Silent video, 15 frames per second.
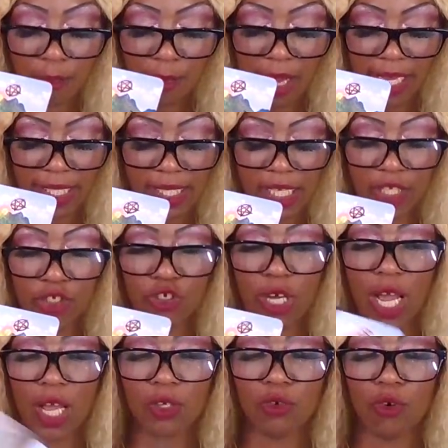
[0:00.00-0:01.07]
Pisces
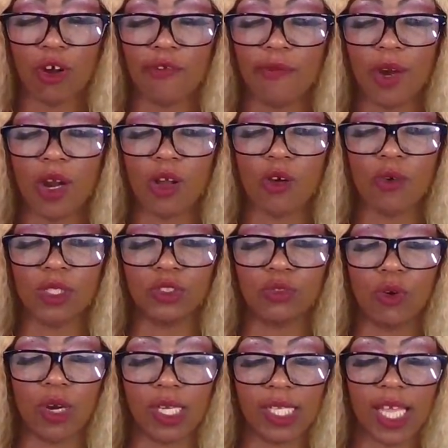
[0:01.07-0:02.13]
child or a Virgo and
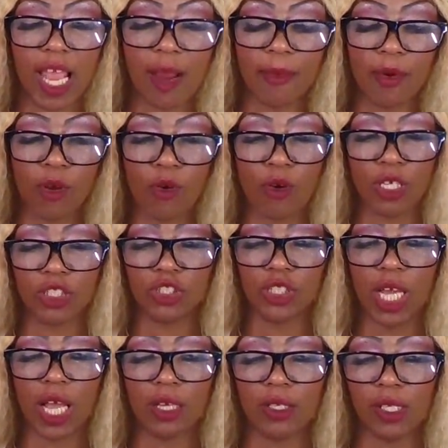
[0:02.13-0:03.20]
Taurus Capricorn
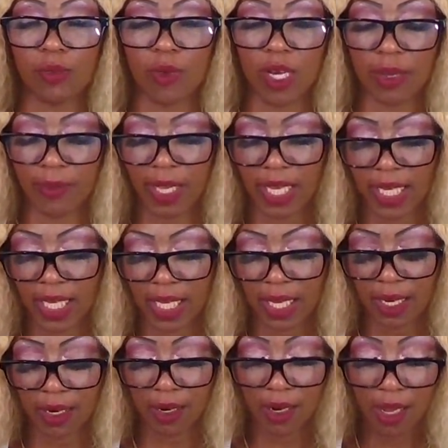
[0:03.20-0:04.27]
child is what I'm getting
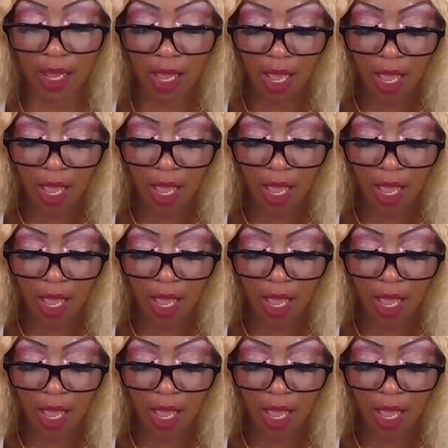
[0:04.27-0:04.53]
here.